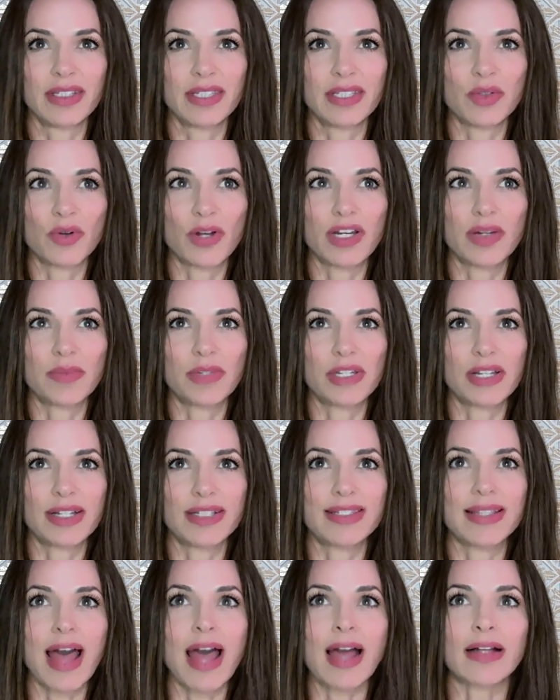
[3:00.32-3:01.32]
going to be
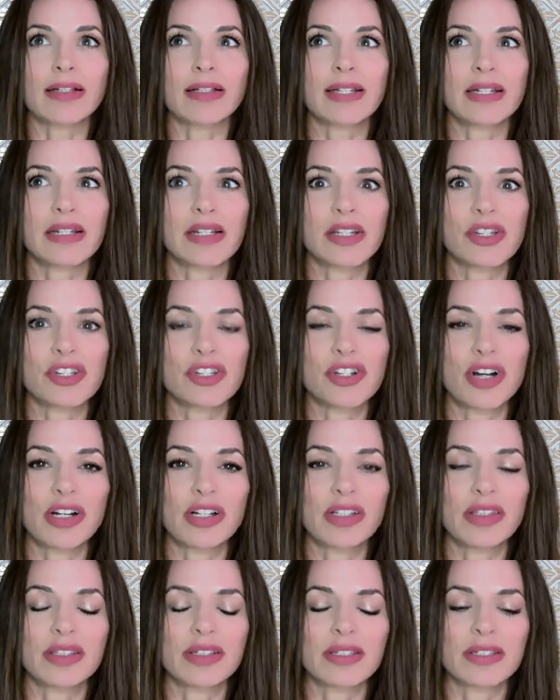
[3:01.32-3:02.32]
exactly
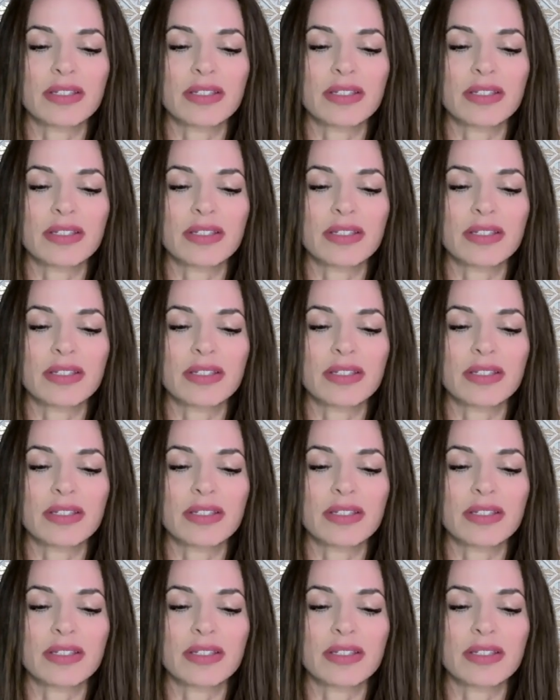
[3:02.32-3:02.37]
conjunct the